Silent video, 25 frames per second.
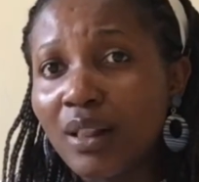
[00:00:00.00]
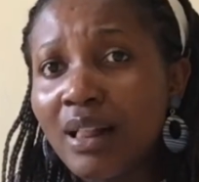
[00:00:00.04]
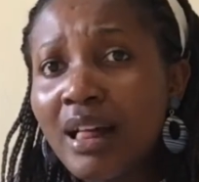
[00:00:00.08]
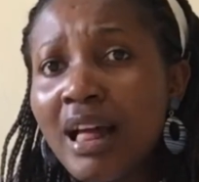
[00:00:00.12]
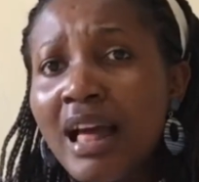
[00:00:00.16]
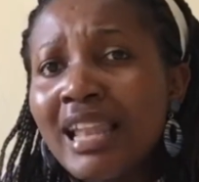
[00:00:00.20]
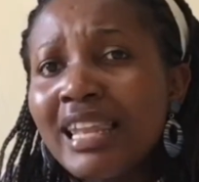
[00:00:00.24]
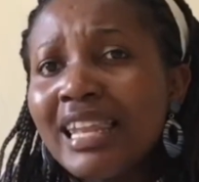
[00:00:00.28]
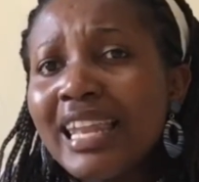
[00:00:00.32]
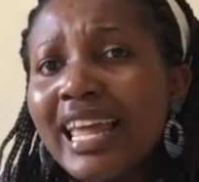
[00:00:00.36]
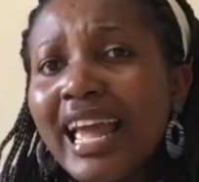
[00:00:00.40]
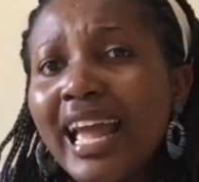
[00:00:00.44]

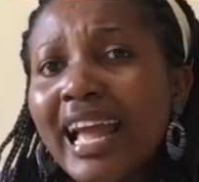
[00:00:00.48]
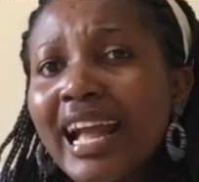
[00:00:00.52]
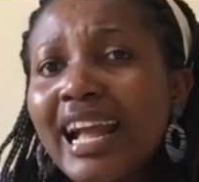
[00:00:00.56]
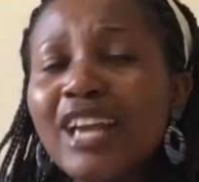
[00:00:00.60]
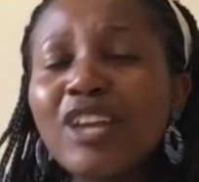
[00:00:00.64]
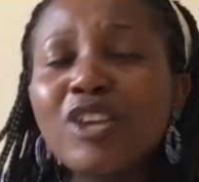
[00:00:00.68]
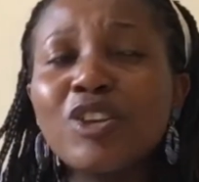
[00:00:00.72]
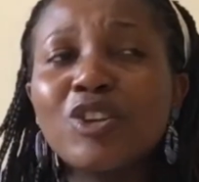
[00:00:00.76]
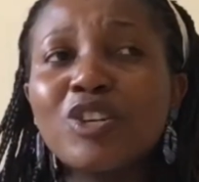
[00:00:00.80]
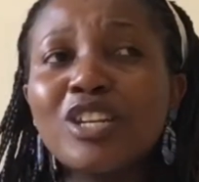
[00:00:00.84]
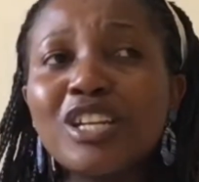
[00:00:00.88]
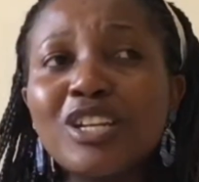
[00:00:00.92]
Like, you
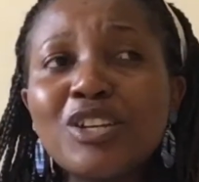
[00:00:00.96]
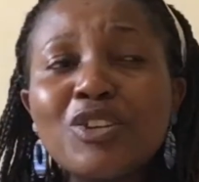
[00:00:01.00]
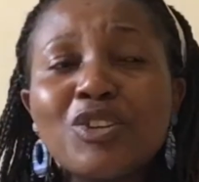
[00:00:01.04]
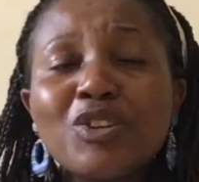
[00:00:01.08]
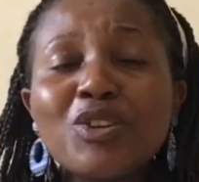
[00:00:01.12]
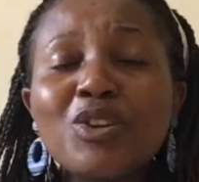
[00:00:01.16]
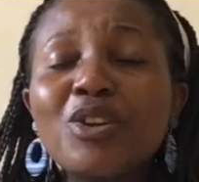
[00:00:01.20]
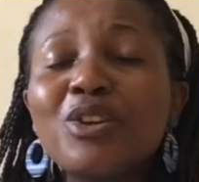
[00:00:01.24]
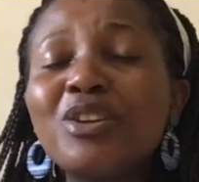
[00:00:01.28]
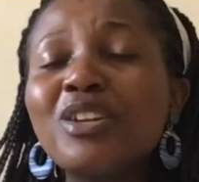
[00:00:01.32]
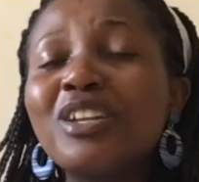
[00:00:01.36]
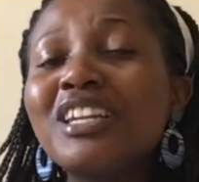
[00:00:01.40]

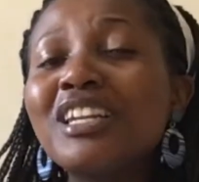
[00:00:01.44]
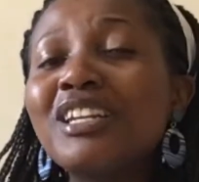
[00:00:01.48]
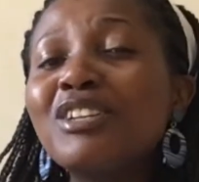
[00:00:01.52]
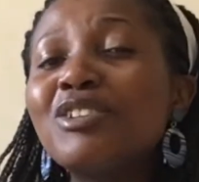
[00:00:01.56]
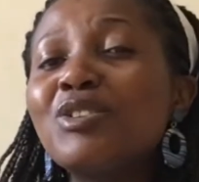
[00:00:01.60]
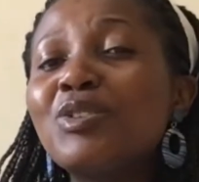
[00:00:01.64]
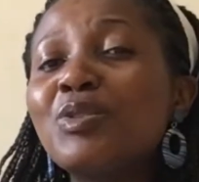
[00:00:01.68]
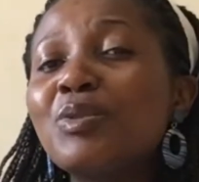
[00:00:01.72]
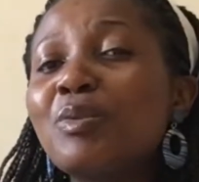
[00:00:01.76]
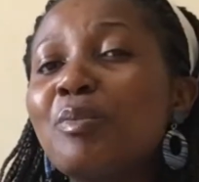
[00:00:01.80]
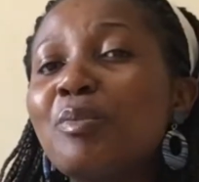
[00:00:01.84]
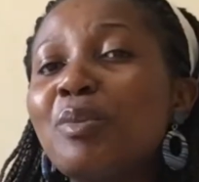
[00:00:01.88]
need to
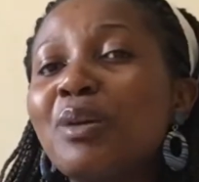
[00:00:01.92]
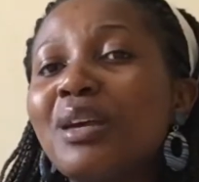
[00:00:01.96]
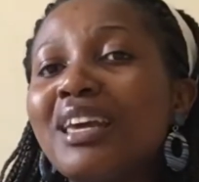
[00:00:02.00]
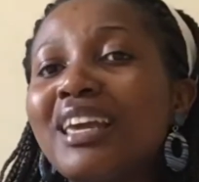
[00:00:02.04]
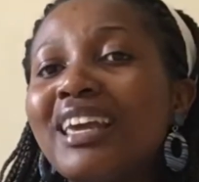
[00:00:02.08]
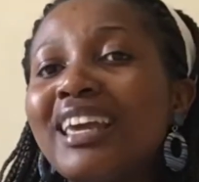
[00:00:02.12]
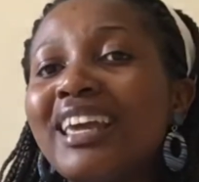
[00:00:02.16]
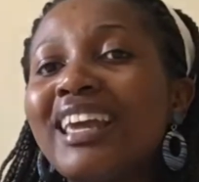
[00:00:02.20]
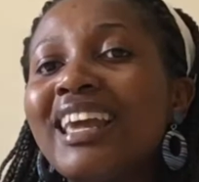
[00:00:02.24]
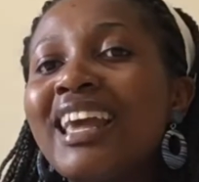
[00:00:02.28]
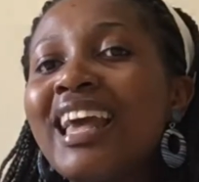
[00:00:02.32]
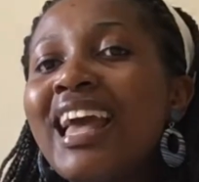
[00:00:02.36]

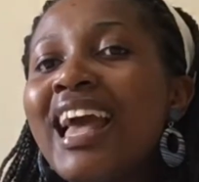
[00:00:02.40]
be